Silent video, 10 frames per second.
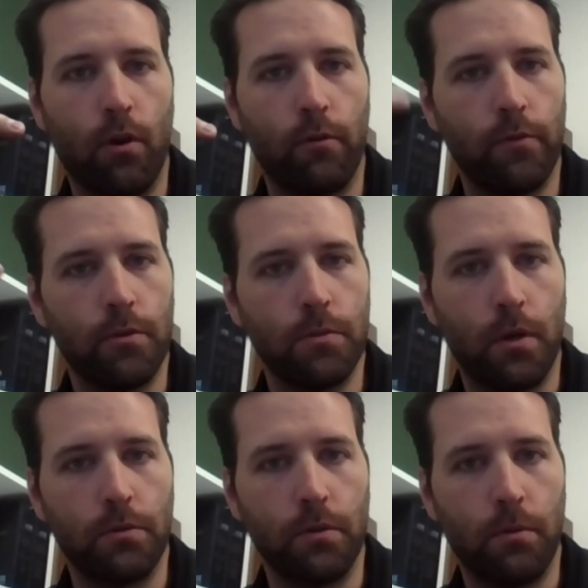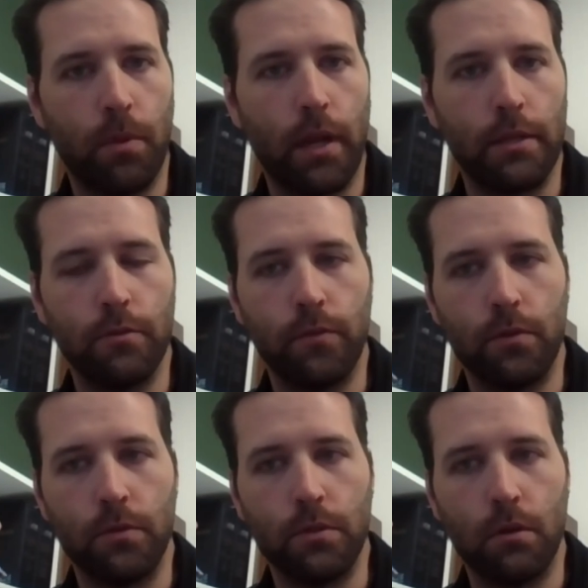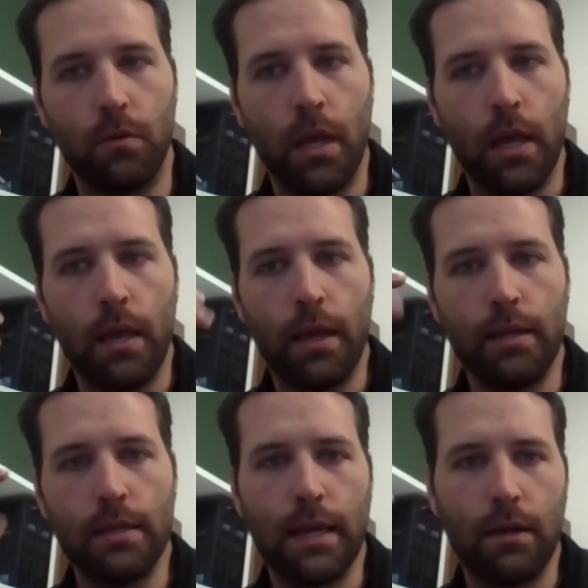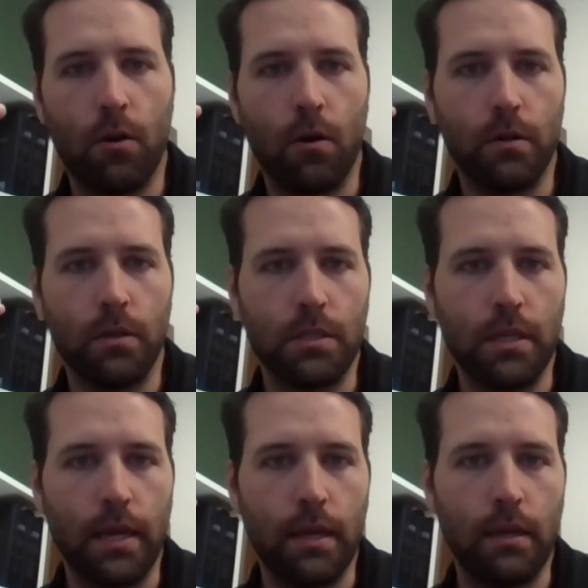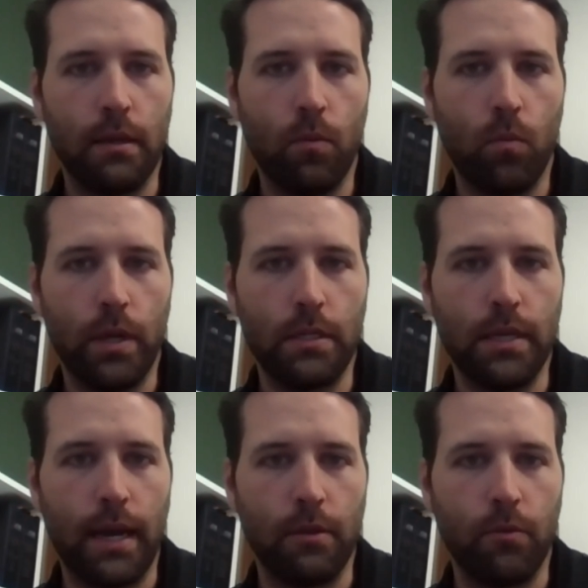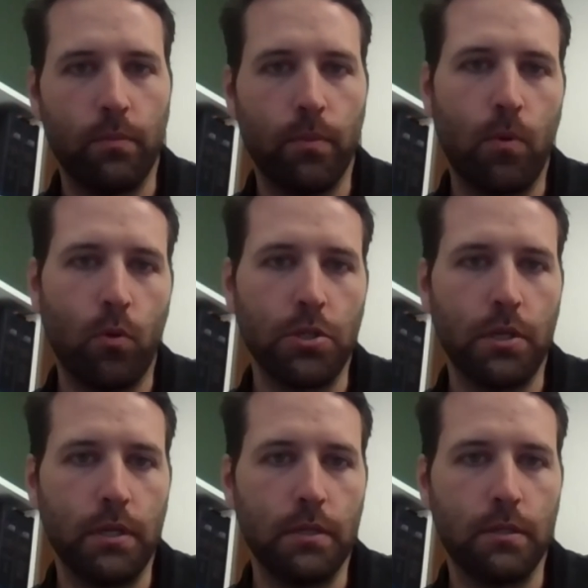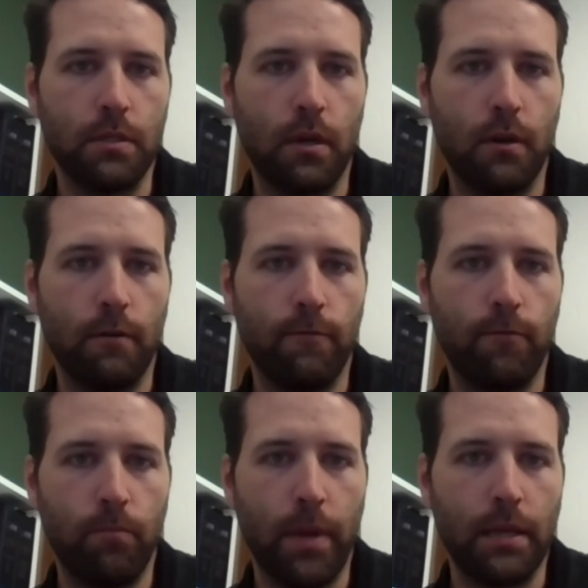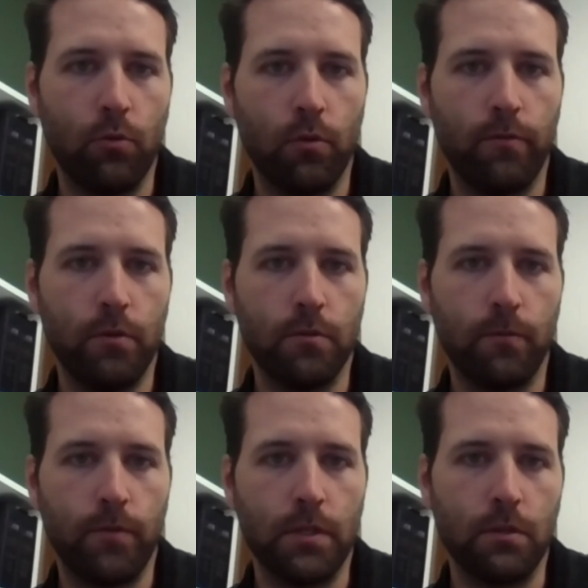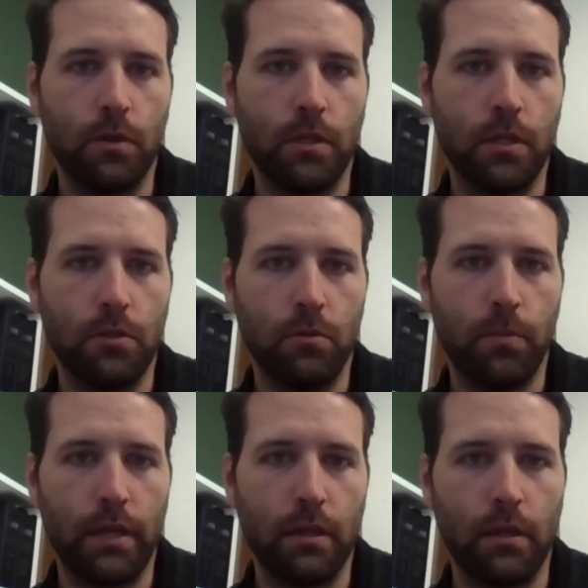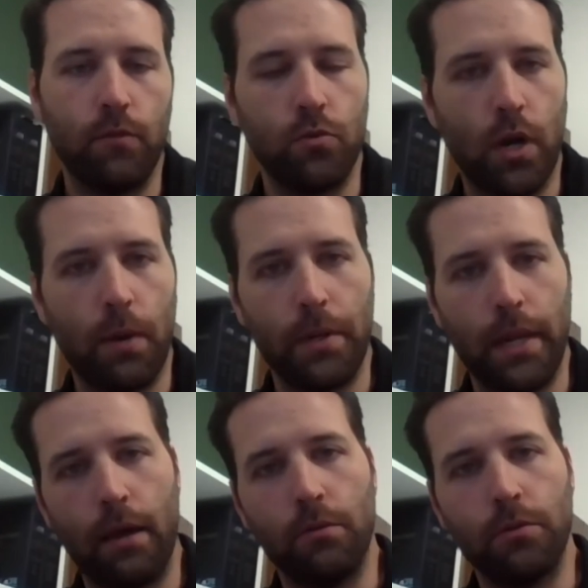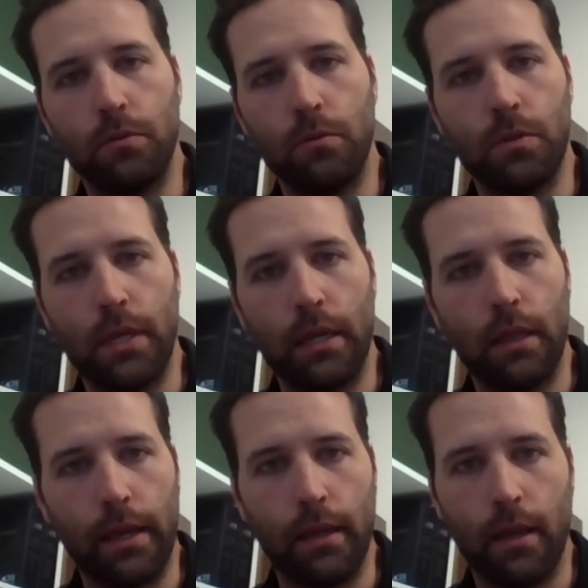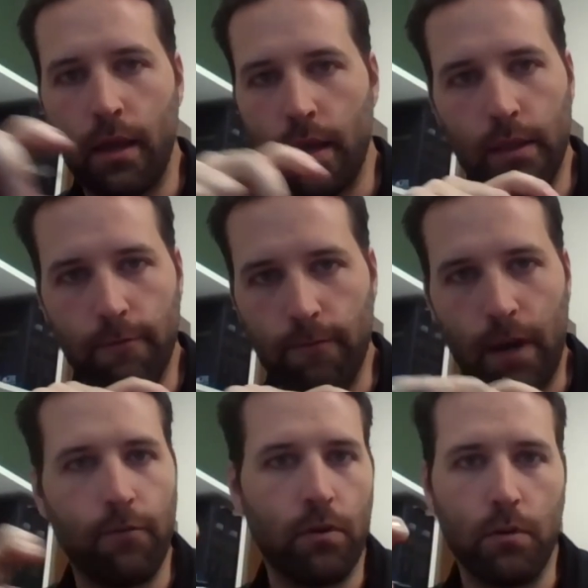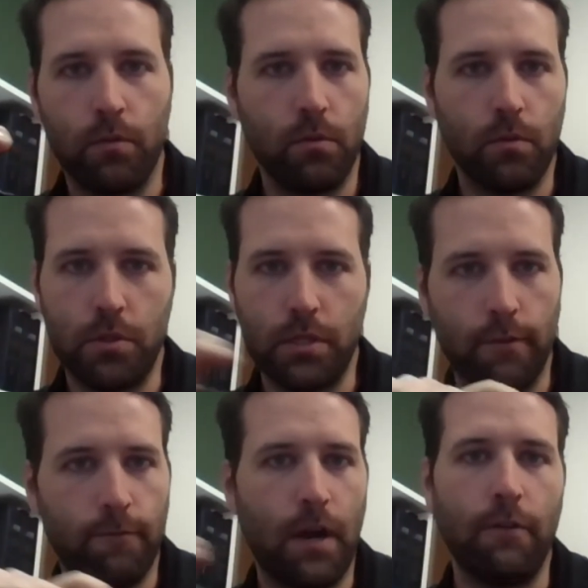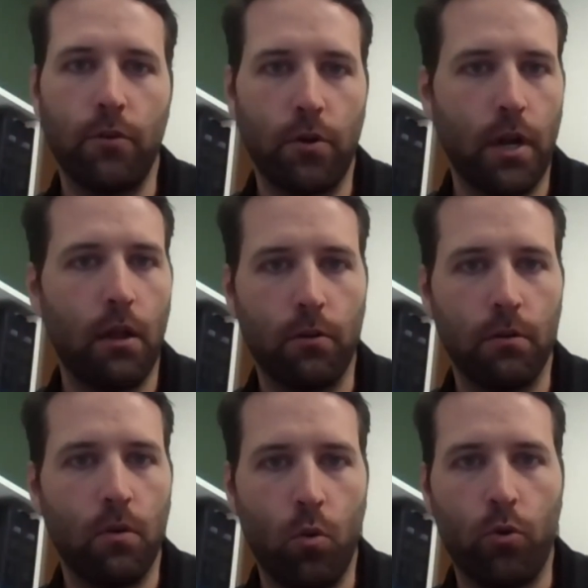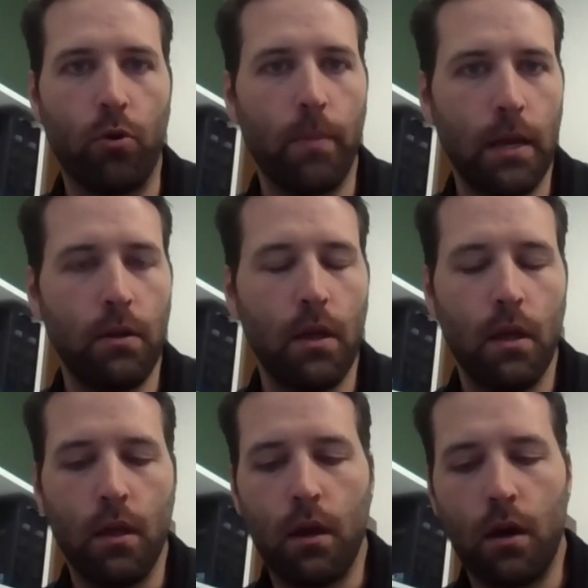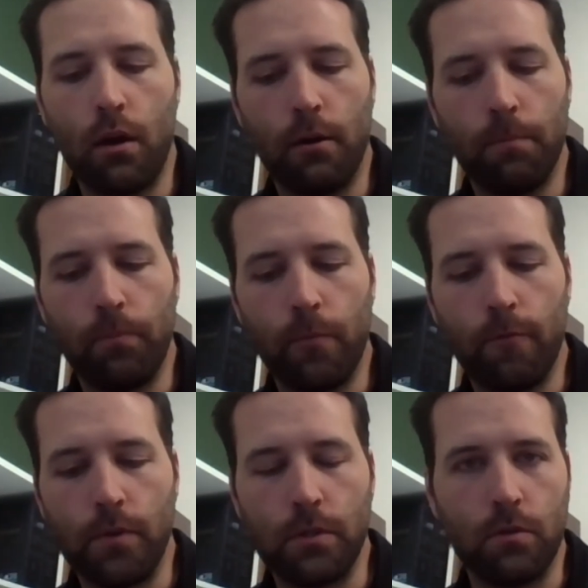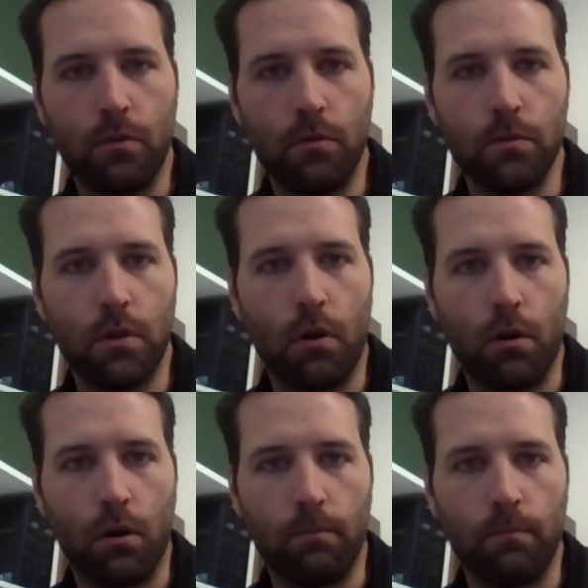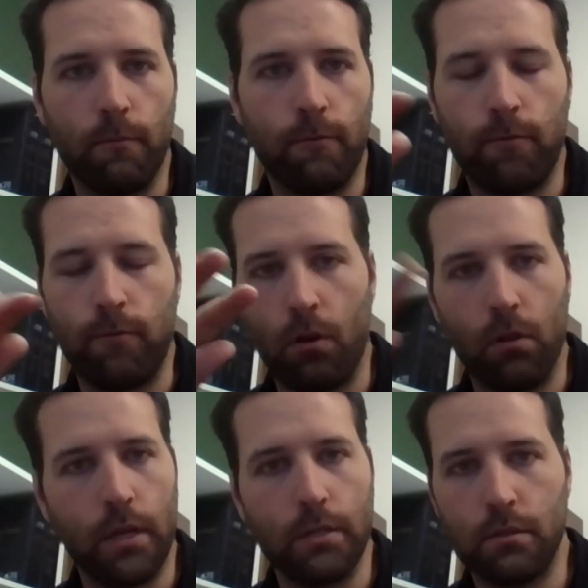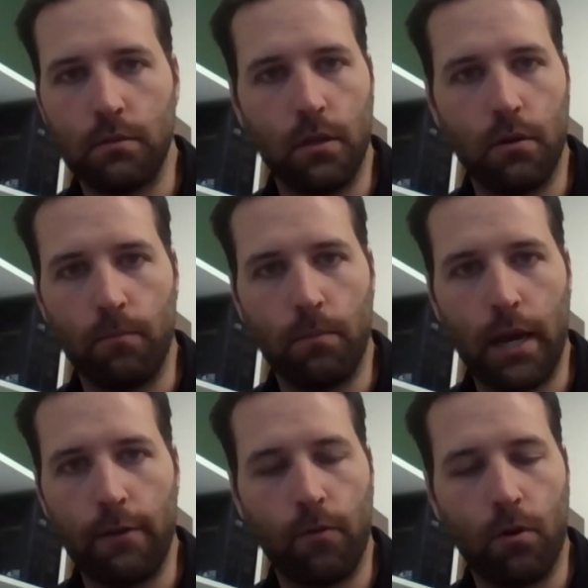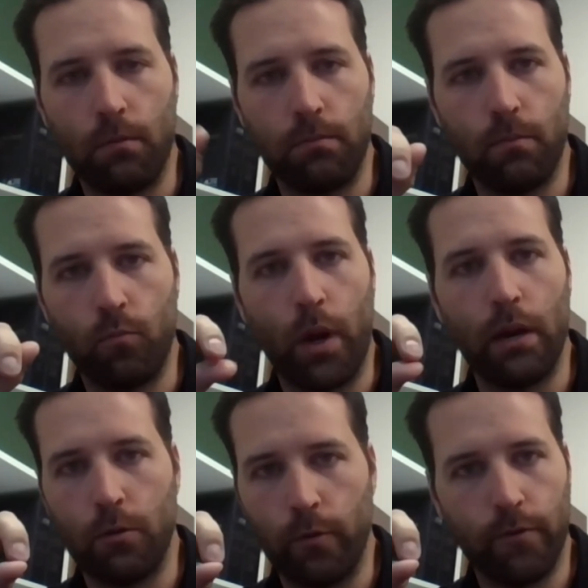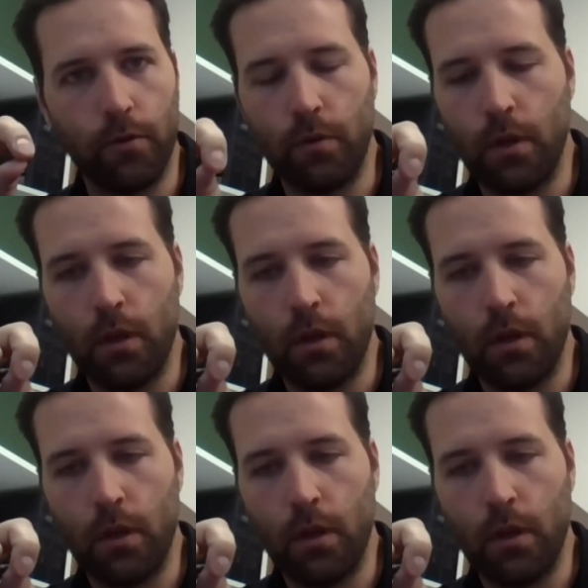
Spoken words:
reviews, but also compliance reviews. So it is kind of hard to say exactly what the proportion is of manual reviews from physical to digital. But I think if you drop it down to, say, like the $500 order amount, the physicals are far less, by and far rarely reviewed.